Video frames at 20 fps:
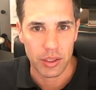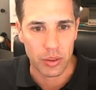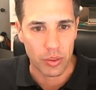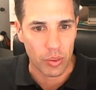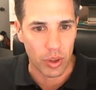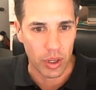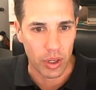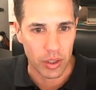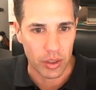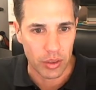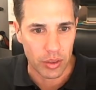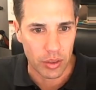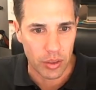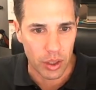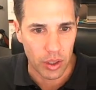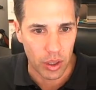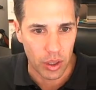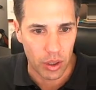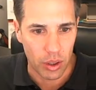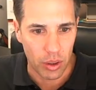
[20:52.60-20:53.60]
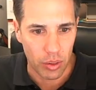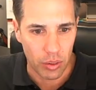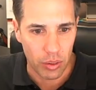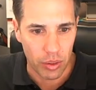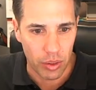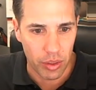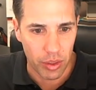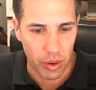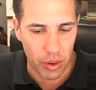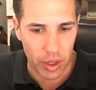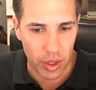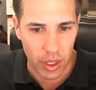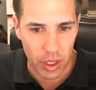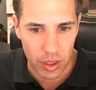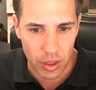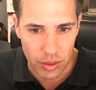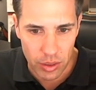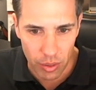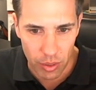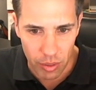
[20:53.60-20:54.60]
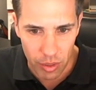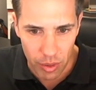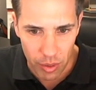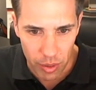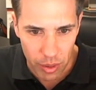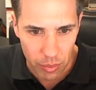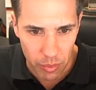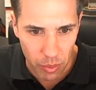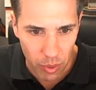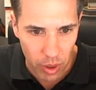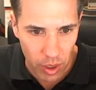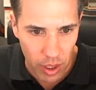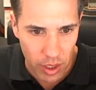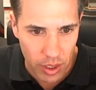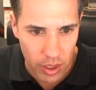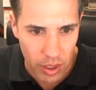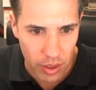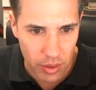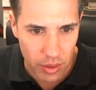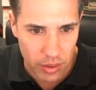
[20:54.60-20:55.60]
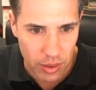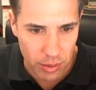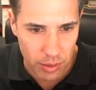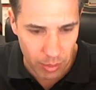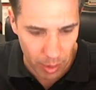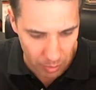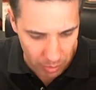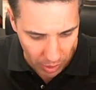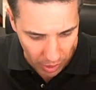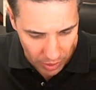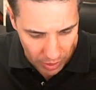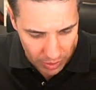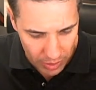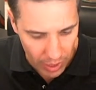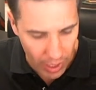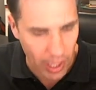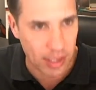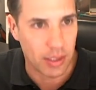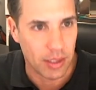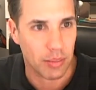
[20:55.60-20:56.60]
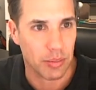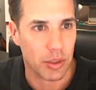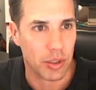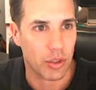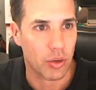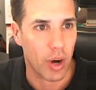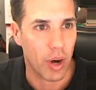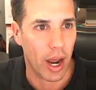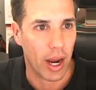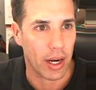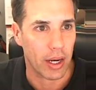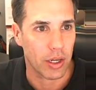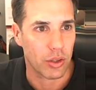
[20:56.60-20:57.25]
one. So 30, let's go 31. This is my podcast. I'm just dragging and